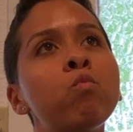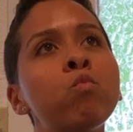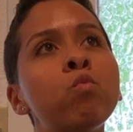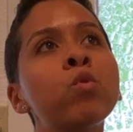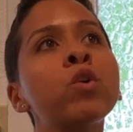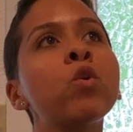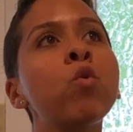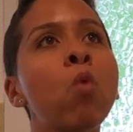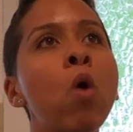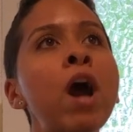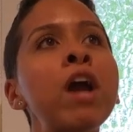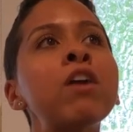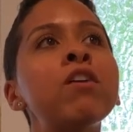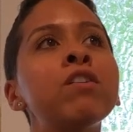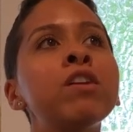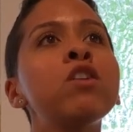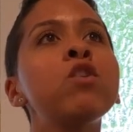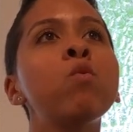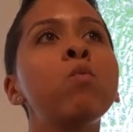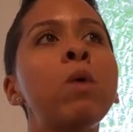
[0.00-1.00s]
required
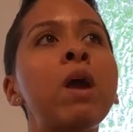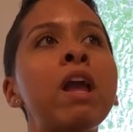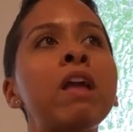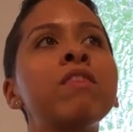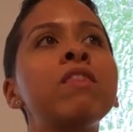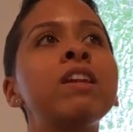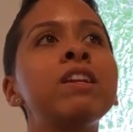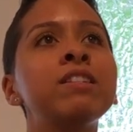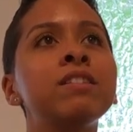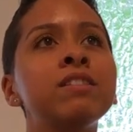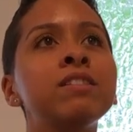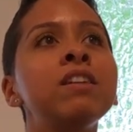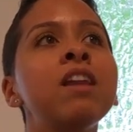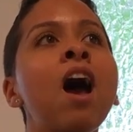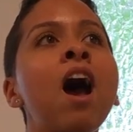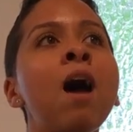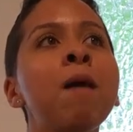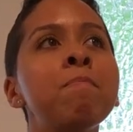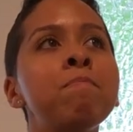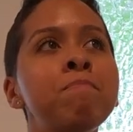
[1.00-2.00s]
in a way that it's
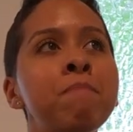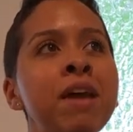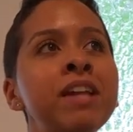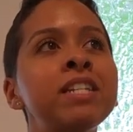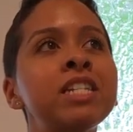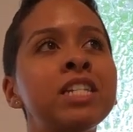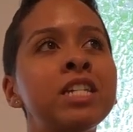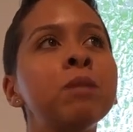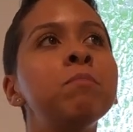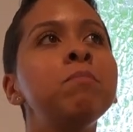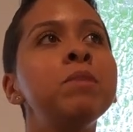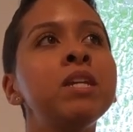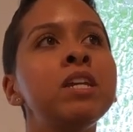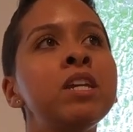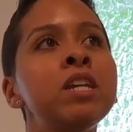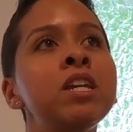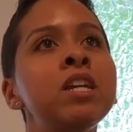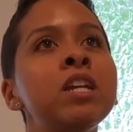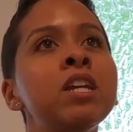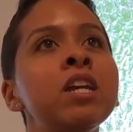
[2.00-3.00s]
not meant to
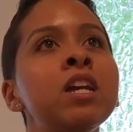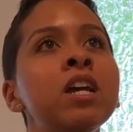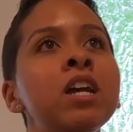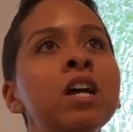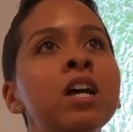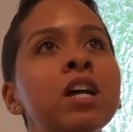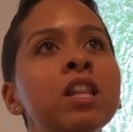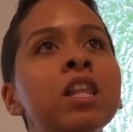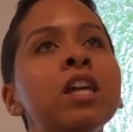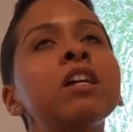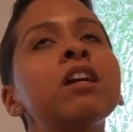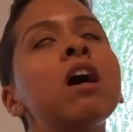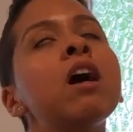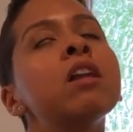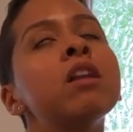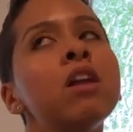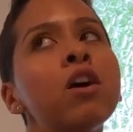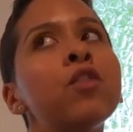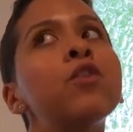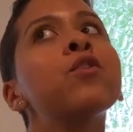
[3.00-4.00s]
be
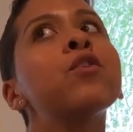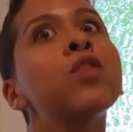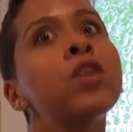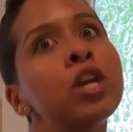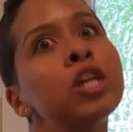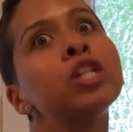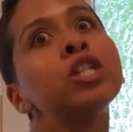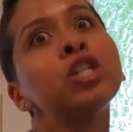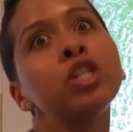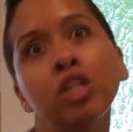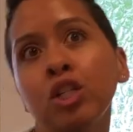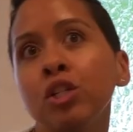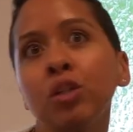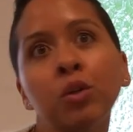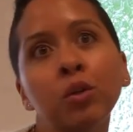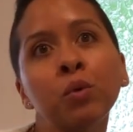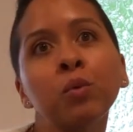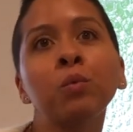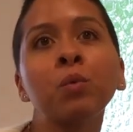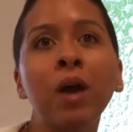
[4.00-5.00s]
another thing to
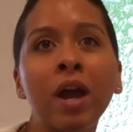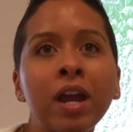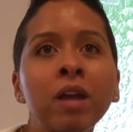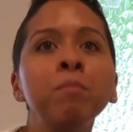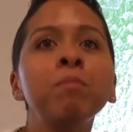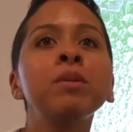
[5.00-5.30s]
do, right?